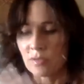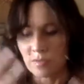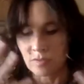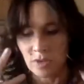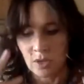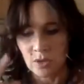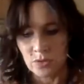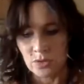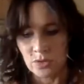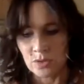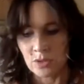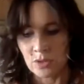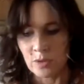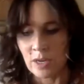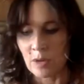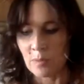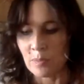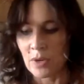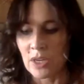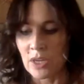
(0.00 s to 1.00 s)
flows through
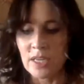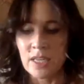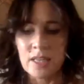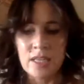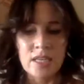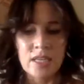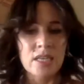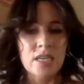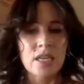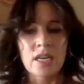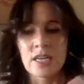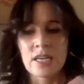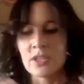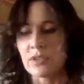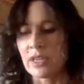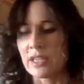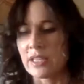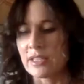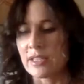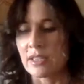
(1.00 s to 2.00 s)
our body that
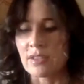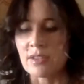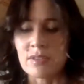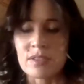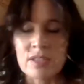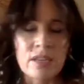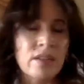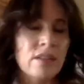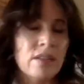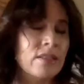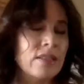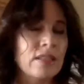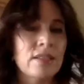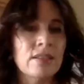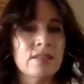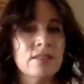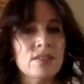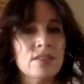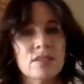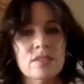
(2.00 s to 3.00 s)
hydrates our cells
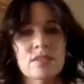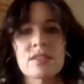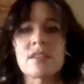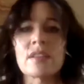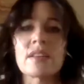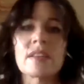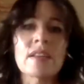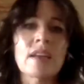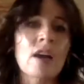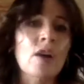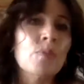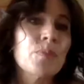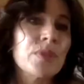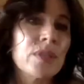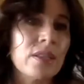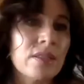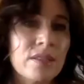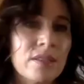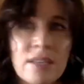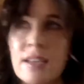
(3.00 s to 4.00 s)
and helps
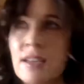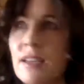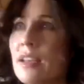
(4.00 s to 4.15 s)
us,